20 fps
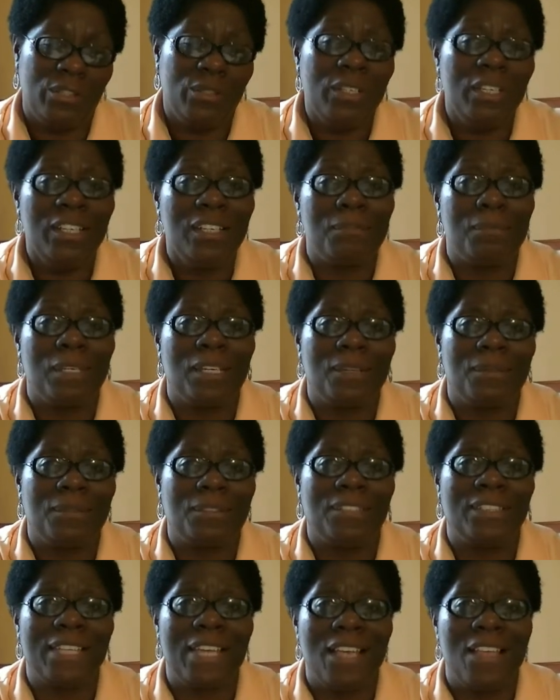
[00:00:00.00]
You need to be able
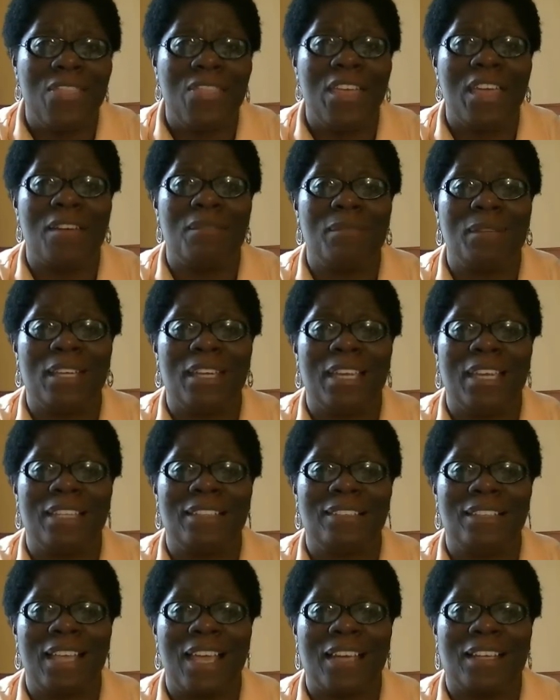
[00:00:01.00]
to tell them
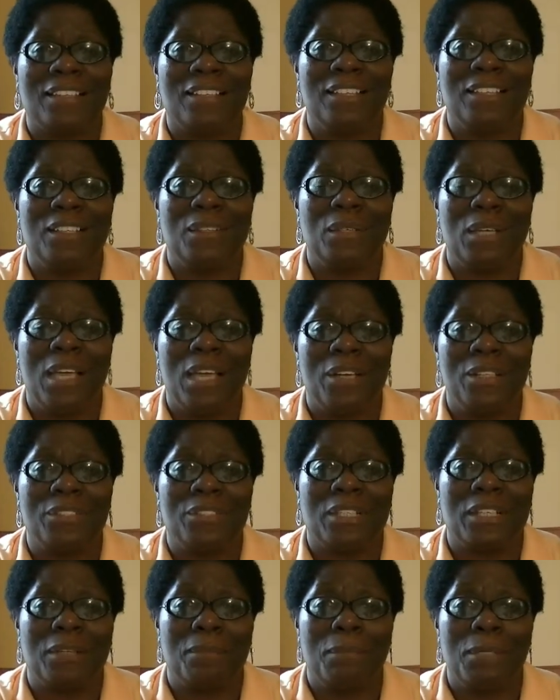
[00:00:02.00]
exactly how it's
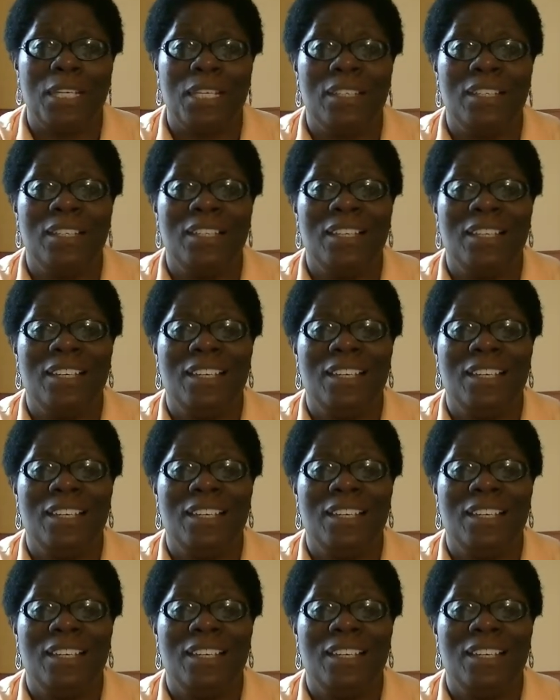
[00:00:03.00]
going to be.